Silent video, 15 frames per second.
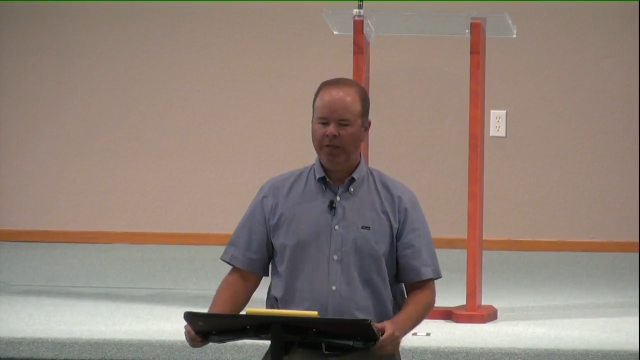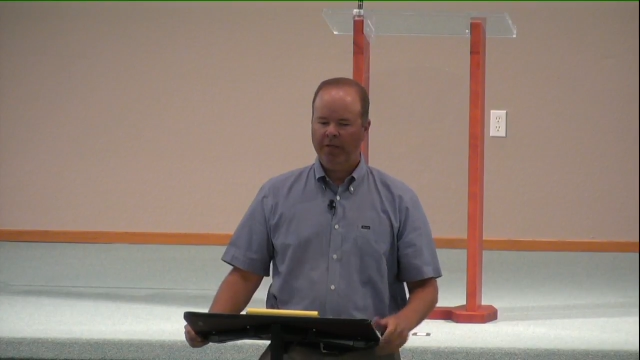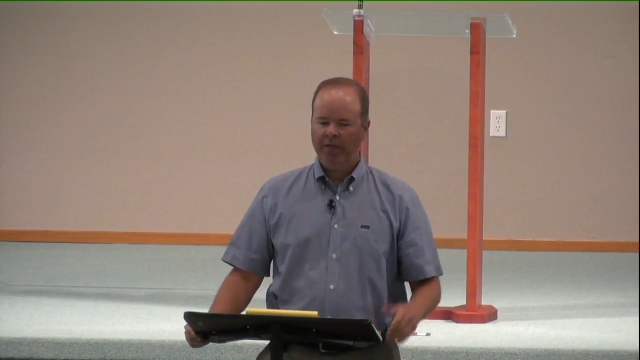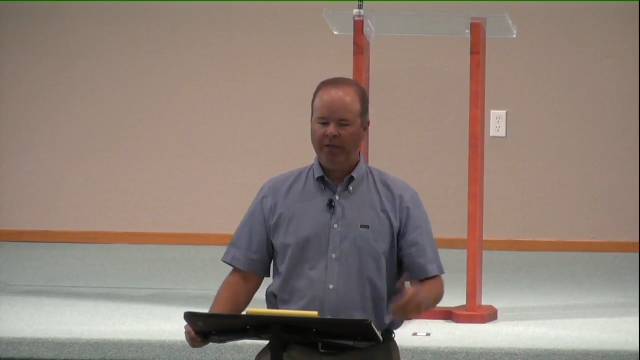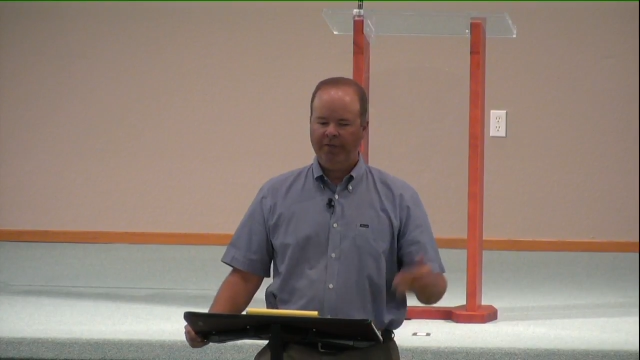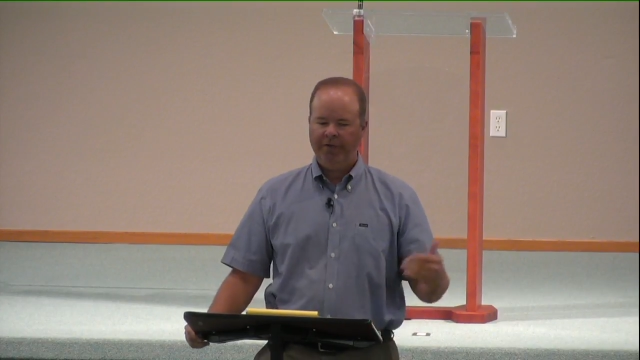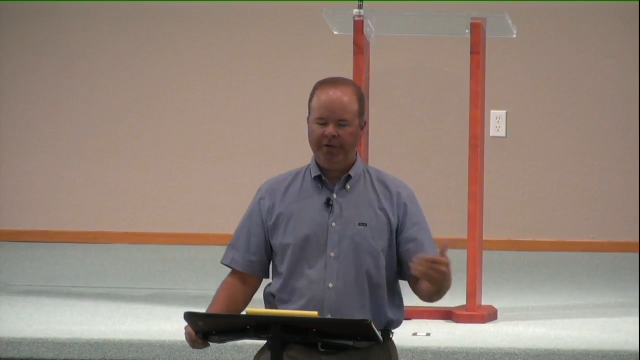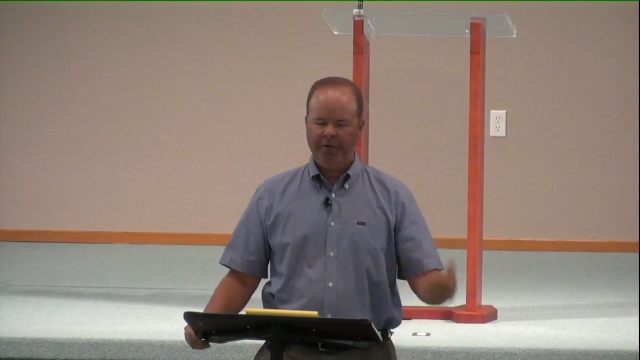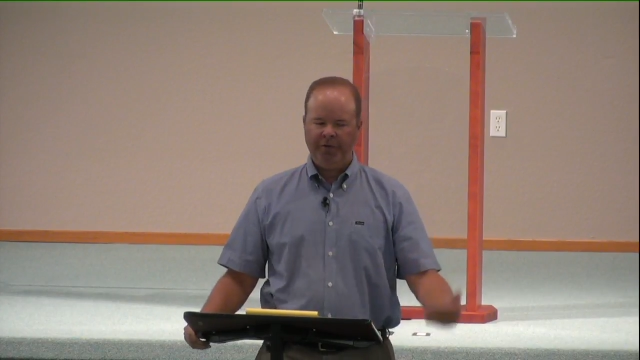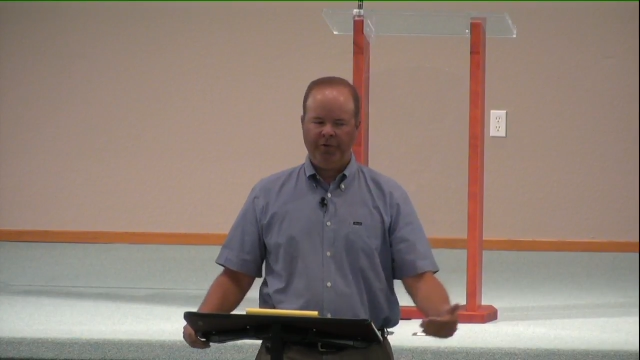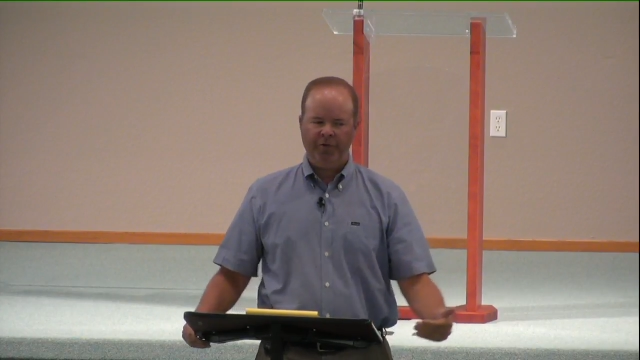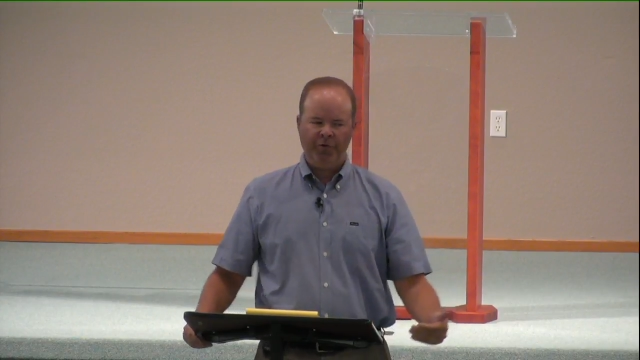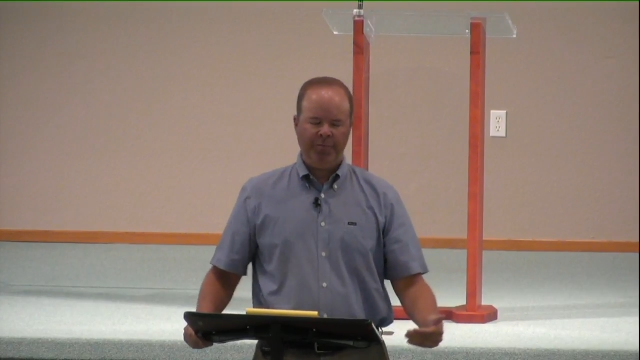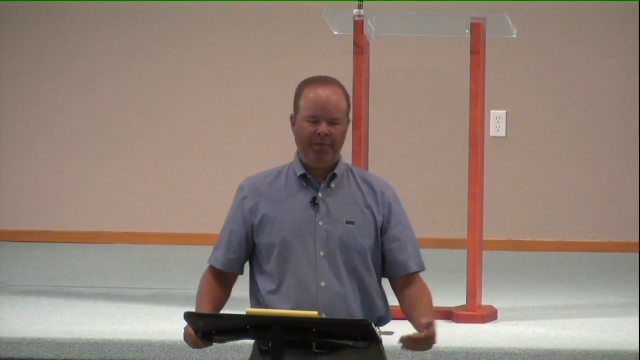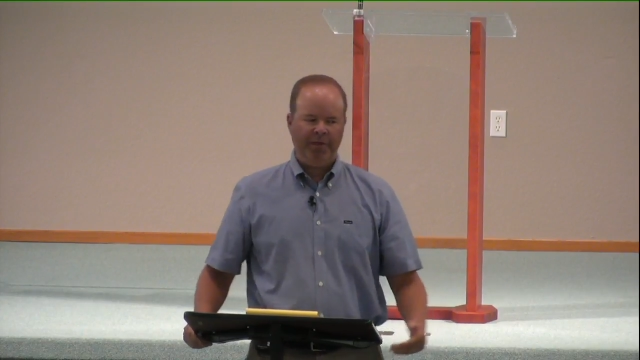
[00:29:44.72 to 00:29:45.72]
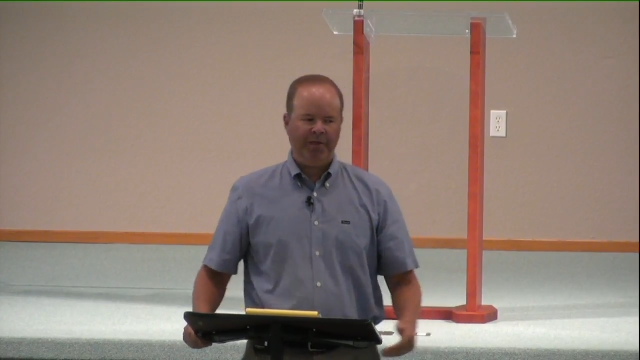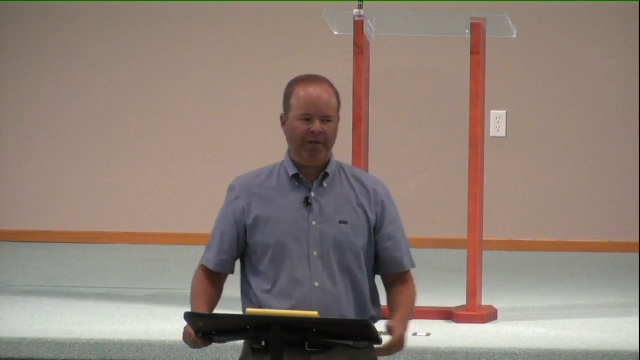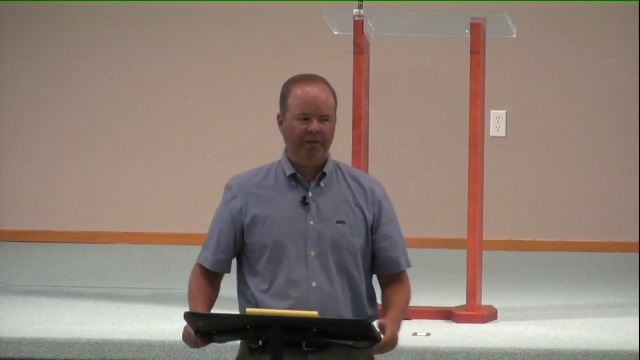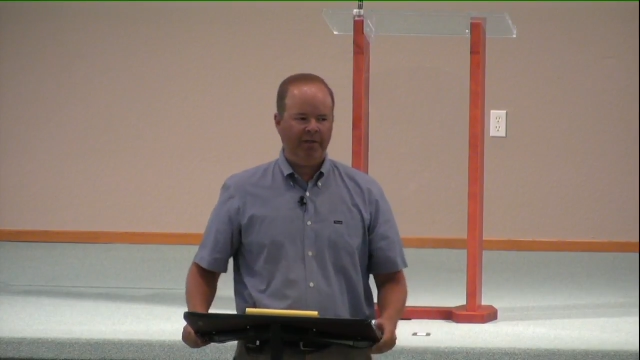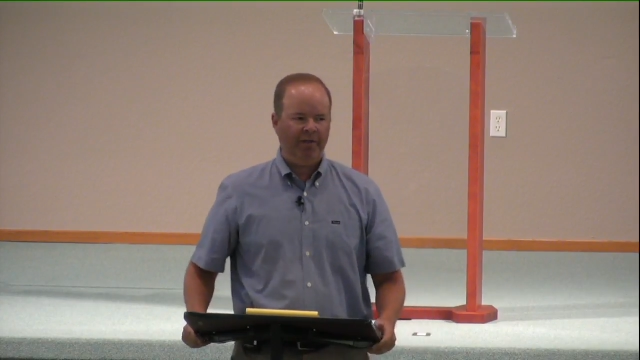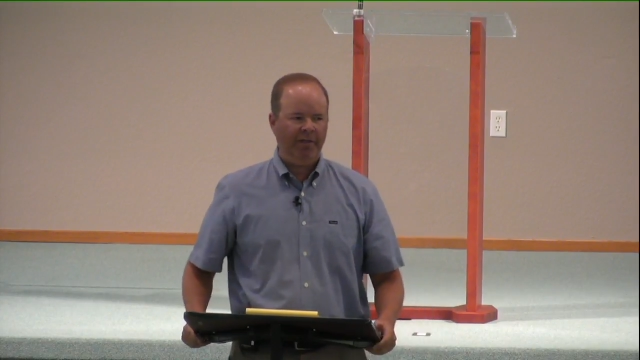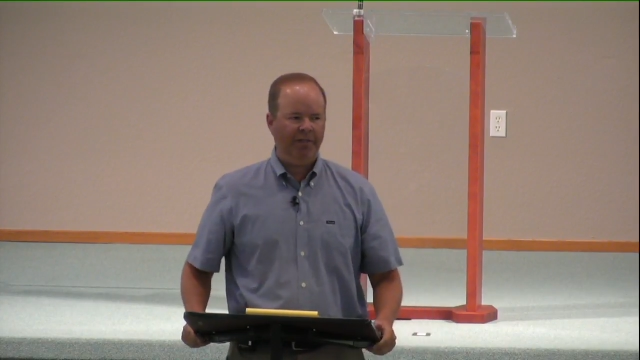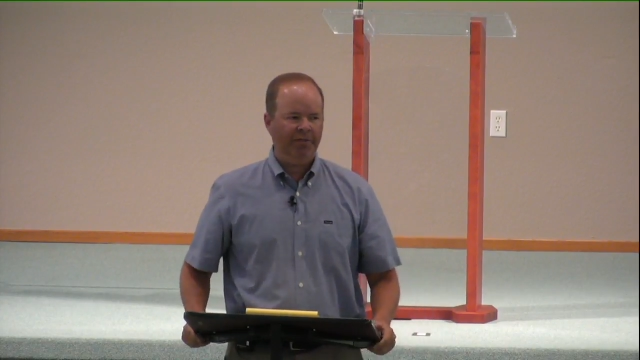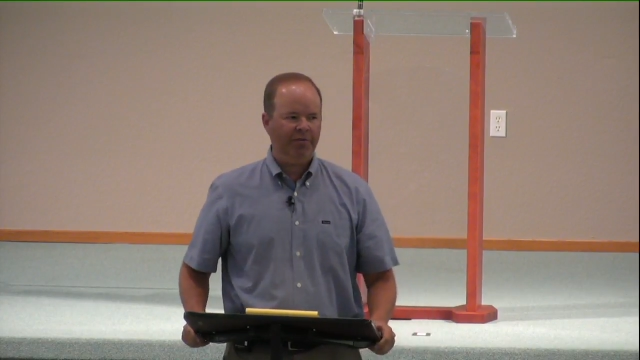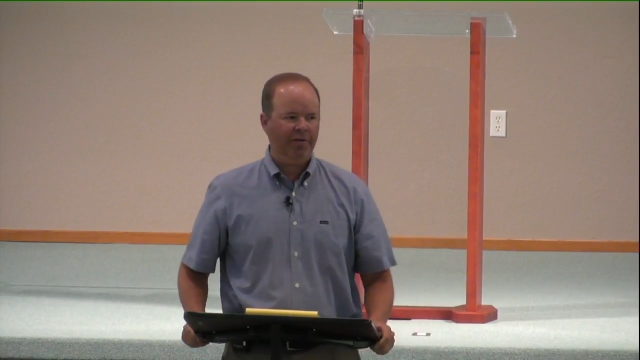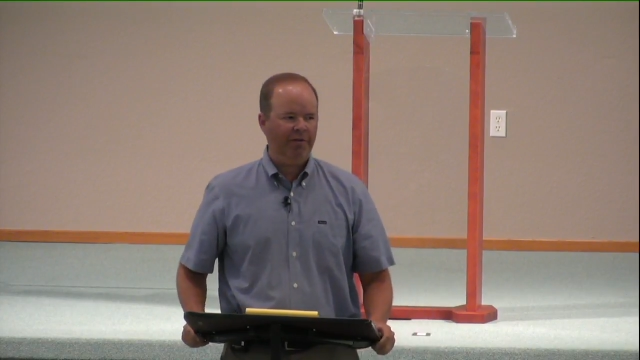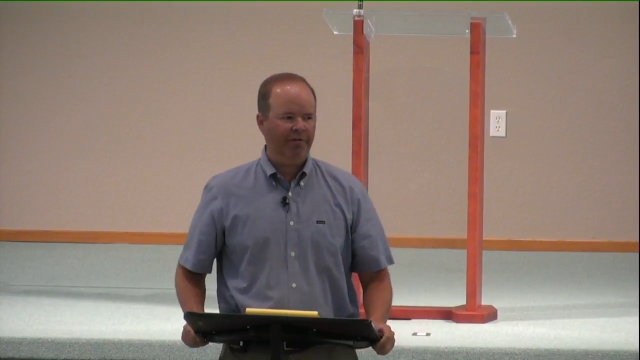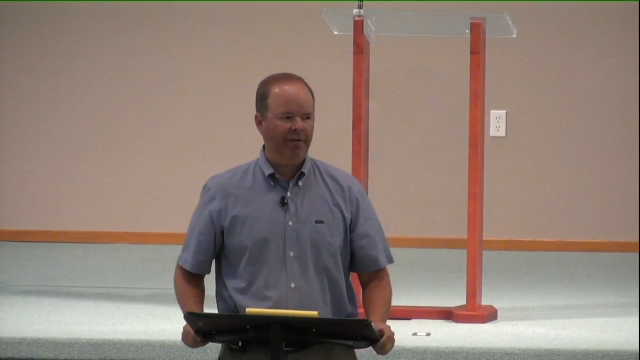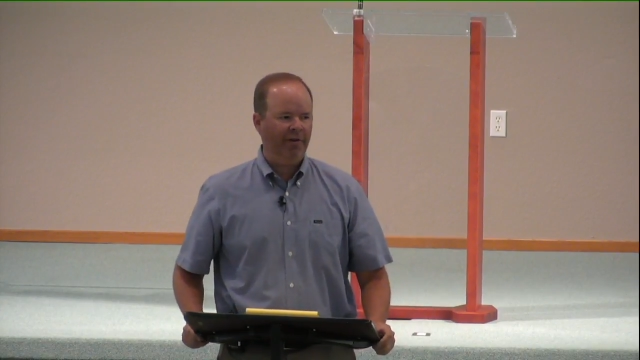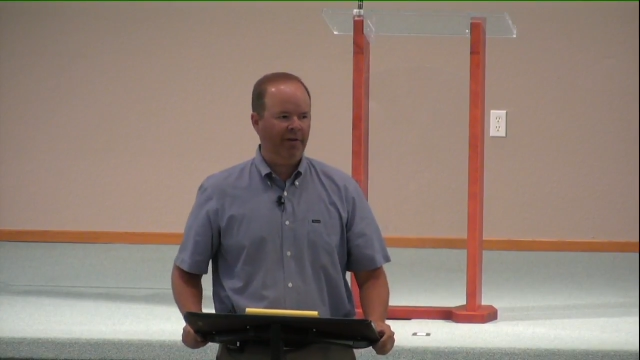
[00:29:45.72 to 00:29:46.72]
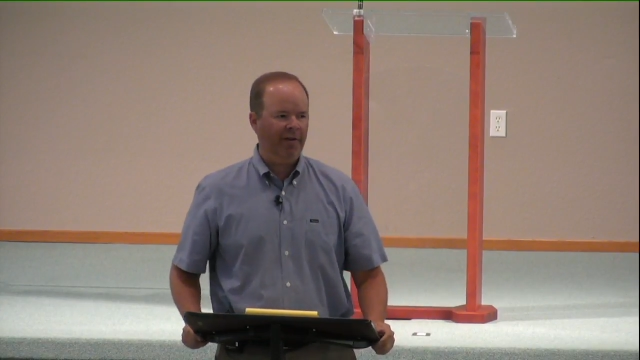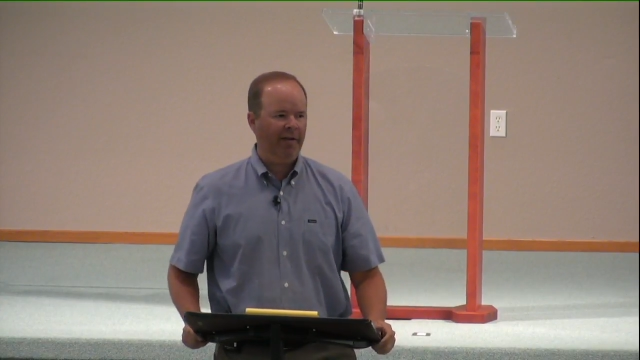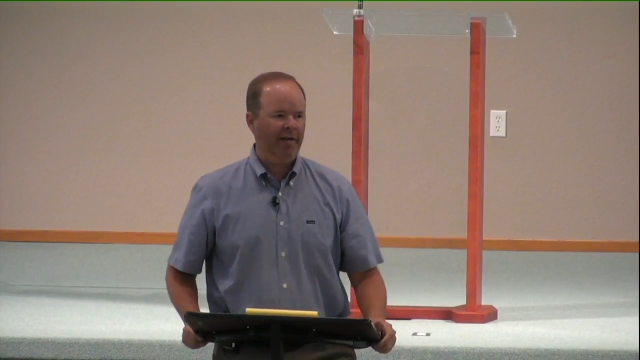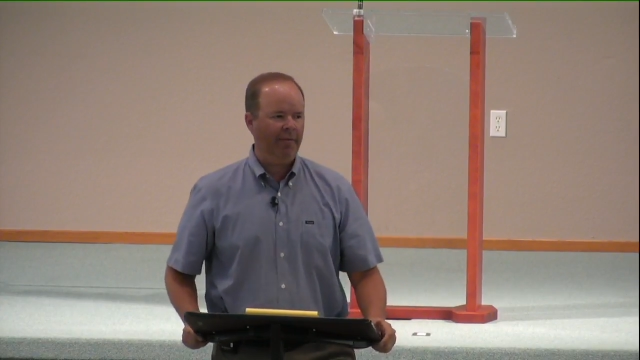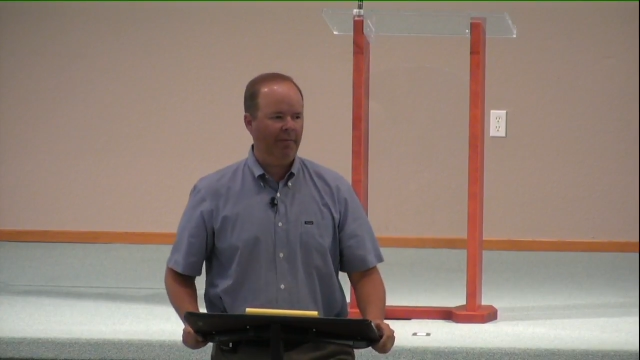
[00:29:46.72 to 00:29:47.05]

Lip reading: If you're in the group that is trying to figure out how